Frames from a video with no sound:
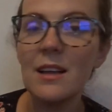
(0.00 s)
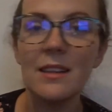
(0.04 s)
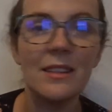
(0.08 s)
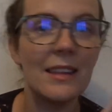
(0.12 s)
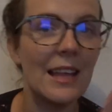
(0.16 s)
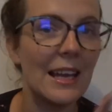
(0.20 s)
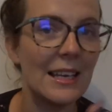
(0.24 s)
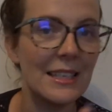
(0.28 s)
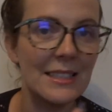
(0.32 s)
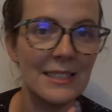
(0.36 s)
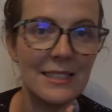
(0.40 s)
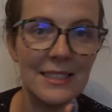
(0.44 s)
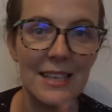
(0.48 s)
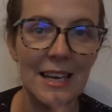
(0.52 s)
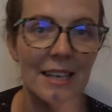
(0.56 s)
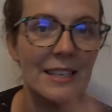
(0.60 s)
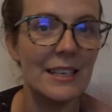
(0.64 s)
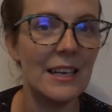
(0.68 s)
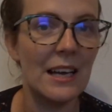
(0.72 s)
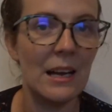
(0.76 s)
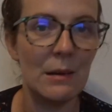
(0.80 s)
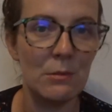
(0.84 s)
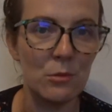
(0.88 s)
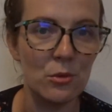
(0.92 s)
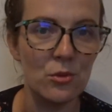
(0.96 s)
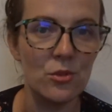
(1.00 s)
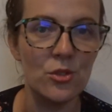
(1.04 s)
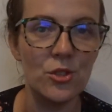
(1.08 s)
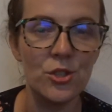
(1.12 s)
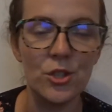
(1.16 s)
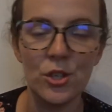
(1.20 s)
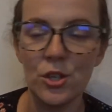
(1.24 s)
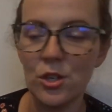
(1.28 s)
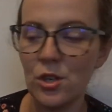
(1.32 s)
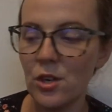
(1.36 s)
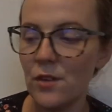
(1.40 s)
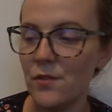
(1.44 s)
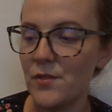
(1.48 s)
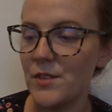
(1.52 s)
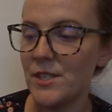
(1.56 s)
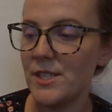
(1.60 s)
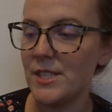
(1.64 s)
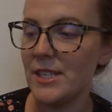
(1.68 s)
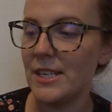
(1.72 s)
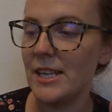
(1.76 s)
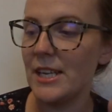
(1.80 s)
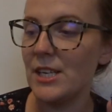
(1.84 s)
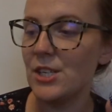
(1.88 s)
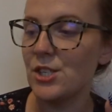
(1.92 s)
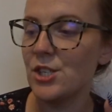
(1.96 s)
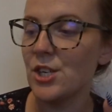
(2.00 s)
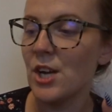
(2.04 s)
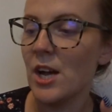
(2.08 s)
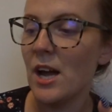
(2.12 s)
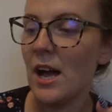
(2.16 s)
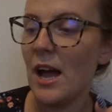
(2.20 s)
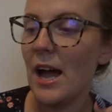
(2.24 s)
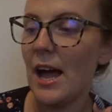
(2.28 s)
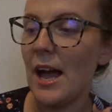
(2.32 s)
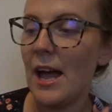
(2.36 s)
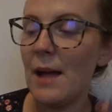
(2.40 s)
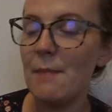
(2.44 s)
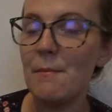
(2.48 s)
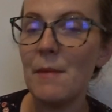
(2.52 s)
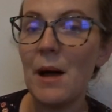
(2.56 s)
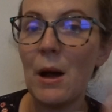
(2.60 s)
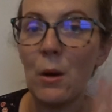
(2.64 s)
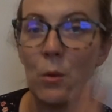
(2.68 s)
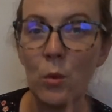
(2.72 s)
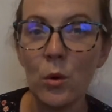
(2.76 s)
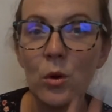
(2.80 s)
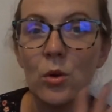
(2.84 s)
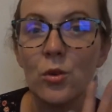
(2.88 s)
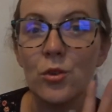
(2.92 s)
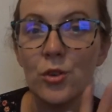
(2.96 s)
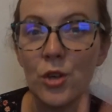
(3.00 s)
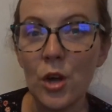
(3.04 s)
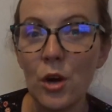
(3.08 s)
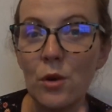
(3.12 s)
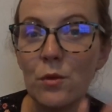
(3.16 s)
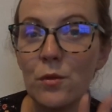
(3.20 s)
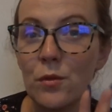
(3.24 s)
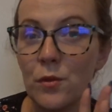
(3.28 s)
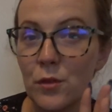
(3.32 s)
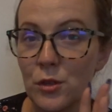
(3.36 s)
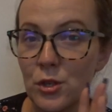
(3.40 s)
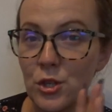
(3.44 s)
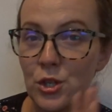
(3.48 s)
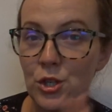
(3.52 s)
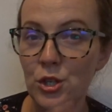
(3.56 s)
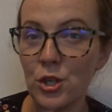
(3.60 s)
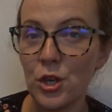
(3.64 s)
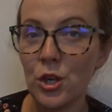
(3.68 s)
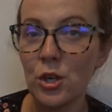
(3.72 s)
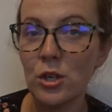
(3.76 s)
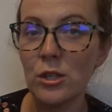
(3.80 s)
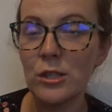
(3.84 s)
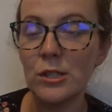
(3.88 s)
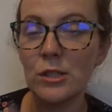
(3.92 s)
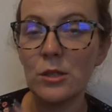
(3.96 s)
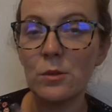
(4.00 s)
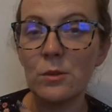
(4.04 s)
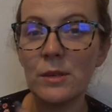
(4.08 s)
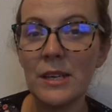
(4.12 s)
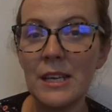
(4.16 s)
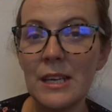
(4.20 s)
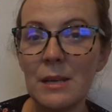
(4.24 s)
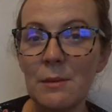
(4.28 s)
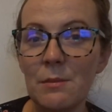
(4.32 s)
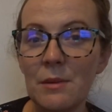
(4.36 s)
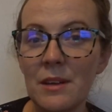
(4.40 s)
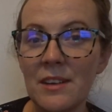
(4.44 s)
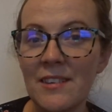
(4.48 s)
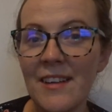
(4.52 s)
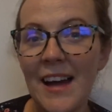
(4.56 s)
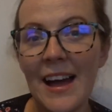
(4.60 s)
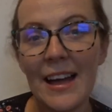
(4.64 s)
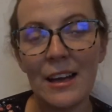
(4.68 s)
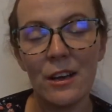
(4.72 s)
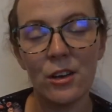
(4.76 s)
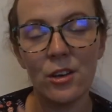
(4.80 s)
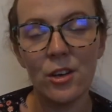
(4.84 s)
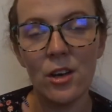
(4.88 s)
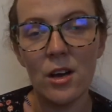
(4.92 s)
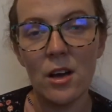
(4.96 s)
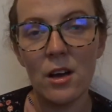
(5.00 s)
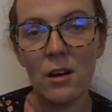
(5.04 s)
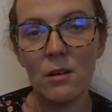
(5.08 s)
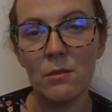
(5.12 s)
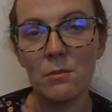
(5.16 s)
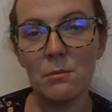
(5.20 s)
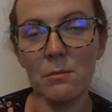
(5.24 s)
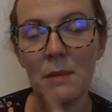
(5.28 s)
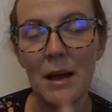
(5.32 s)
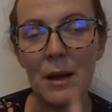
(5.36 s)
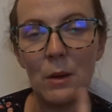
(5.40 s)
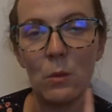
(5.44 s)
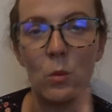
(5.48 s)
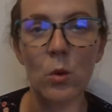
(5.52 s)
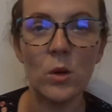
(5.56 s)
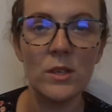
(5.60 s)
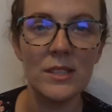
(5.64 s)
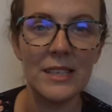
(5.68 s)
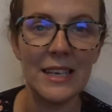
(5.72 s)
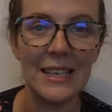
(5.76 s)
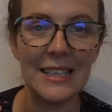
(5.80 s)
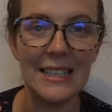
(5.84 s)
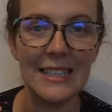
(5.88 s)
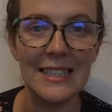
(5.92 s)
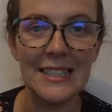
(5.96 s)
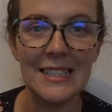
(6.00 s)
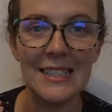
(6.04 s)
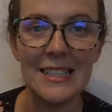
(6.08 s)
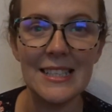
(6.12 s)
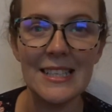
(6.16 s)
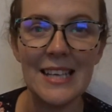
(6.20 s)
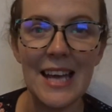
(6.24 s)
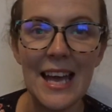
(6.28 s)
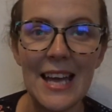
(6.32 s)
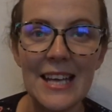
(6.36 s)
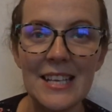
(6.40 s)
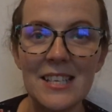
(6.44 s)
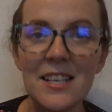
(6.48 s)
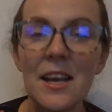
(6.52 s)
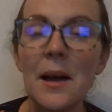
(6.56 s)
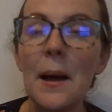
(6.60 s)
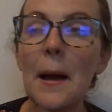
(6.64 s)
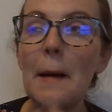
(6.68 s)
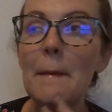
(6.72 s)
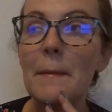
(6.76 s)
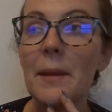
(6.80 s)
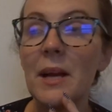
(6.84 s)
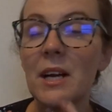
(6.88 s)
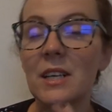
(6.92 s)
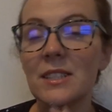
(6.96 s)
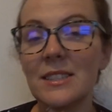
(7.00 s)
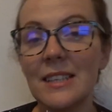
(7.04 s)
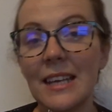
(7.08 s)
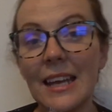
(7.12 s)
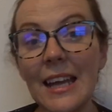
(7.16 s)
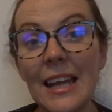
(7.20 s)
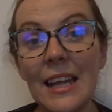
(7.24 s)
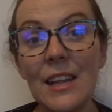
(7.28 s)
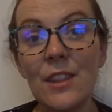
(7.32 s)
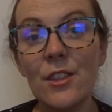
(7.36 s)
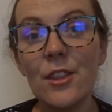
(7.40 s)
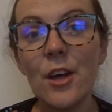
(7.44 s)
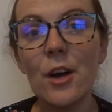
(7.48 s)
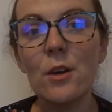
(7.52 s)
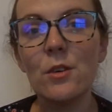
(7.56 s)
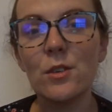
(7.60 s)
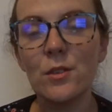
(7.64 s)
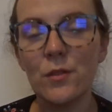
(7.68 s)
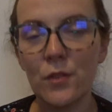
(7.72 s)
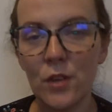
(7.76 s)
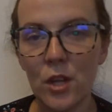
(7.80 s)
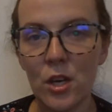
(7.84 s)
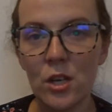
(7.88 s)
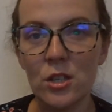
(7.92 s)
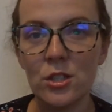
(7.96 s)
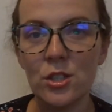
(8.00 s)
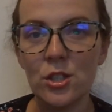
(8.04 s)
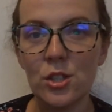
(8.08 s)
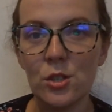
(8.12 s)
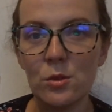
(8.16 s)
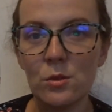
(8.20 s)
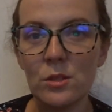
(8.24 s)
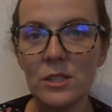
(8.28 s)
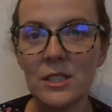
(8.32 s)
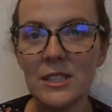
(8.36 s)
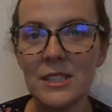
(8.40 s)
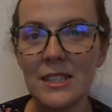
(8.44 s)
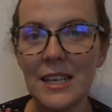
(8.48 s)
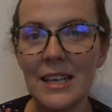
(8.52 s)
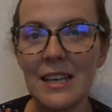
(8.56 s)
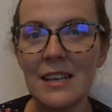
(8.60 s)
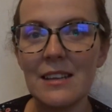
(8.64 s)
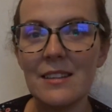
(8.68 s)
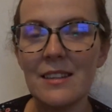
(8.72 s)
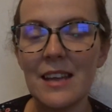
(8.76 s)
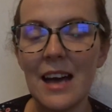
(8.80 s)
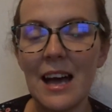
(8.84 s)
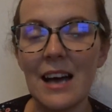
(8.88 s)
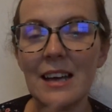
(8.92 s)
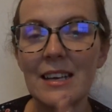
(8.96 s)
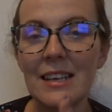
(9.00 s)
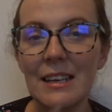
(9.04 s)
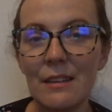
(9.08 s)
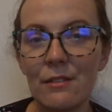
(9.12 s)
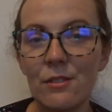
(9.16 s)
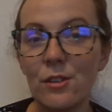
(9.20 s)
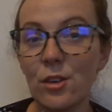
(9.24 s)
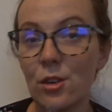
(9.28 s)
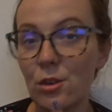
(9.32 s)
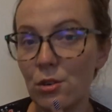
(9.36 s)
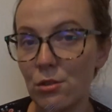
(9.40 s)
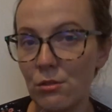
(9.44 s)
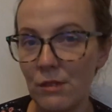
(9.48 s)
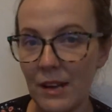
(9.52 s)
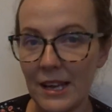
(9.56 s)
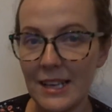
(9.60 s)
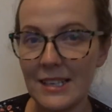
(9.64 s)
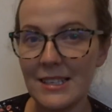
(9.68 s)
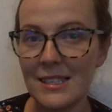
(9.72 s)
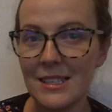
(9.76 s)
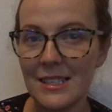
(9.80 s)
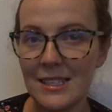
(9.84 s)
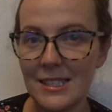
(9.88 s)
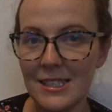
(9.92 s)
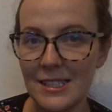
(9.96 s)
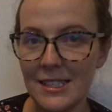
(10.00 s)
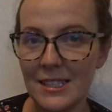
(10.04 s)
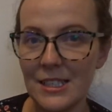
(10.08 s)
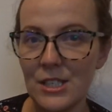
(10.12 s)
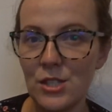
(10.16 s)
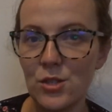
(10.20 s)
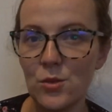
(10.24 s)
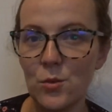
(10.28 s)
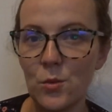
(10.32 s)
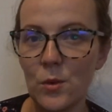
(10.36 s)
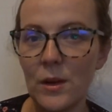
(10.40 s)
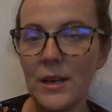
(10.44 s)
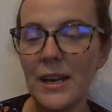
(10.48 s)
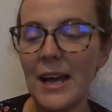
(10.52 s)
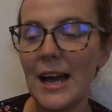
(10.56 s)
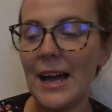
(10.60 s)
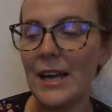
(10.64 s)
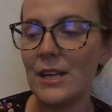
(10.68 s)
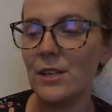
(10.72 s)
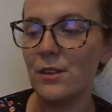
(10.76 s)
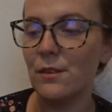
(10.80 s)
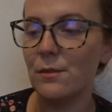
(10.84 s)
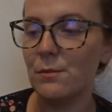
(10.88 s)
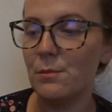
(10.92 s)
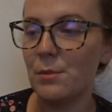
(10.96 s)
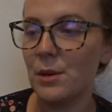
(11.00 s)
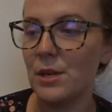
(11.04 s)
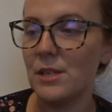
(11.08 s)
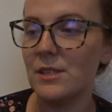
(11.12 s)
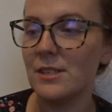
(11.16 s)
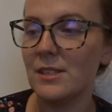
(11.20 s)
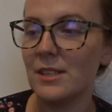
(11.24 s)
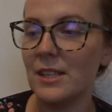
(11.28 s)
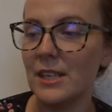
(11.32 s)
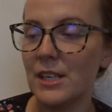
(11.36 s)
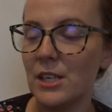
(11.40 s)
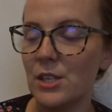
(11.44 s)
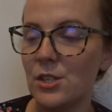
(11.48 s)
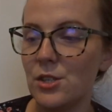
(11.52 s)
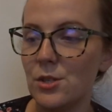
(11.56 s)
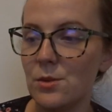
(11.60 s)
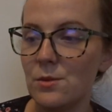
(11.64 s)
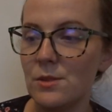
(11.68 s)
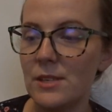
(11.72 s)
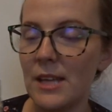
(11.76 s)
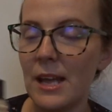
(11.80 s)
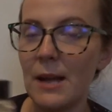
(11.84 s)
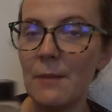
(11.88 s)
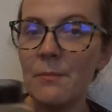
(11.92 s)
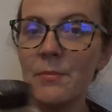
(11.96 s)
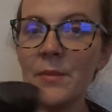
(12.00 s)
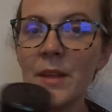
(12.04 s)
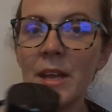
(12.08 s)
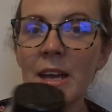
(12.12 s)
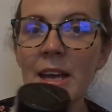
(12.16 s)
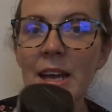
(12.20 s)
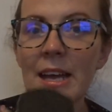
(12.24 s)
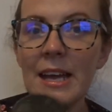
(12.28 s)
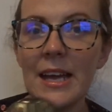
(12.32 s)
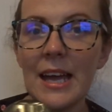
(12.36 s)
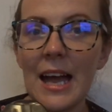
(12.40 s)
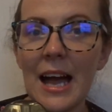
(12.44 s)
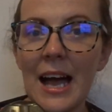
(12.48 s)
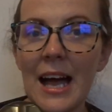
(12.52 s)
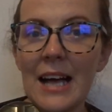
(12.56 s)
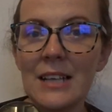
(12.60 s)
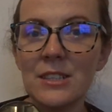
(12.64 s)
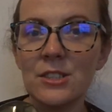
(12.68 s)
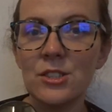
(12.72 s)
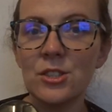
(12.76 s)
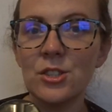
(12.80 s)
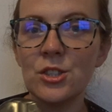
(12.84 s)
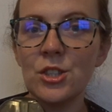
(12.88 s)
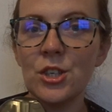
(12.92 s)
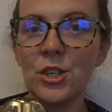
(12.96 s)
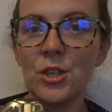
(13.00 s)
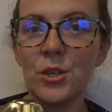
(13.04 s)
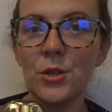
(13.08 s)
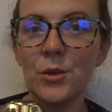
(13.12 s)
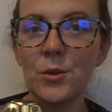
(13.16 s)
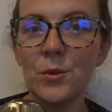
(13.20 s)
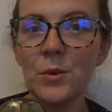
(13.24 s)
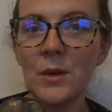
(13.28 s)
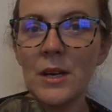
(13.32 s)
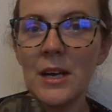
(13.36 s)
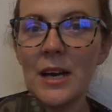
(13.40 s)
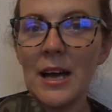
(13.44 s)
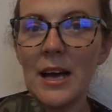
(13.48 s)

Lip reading: Like I said, I'm unsure of the sinage, I will know for sure, so keep your eye on my what I eat in a days, because in those vlogs you will see that I give the correct sinage when I personally use it. It has two